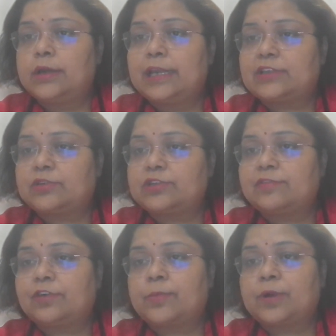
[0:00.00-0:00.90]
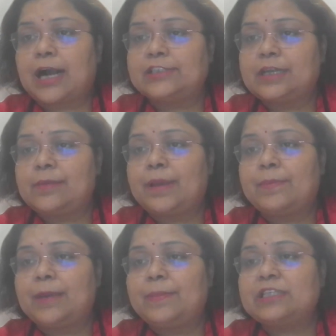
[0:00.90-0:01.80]
Next question is from Kajal.
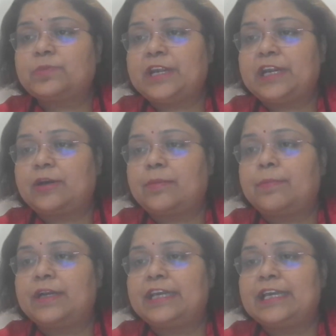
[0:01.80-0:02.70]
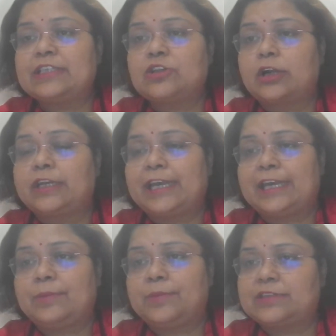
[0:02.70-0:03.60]
My baby is preterm, but he is not
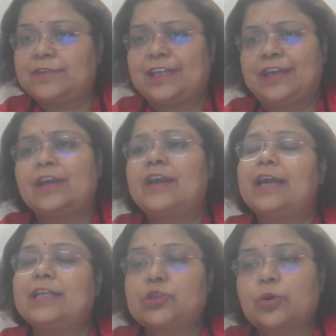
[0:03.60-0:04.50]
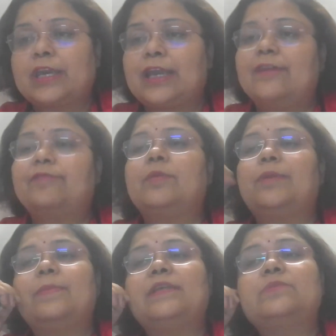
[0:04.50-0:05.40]
taking breastfeeding. It's okay. If the
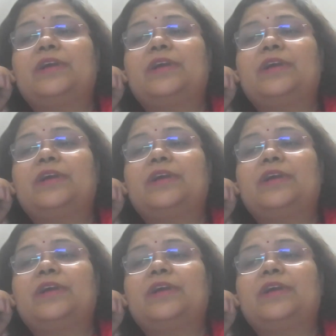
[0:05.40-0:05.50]
baby is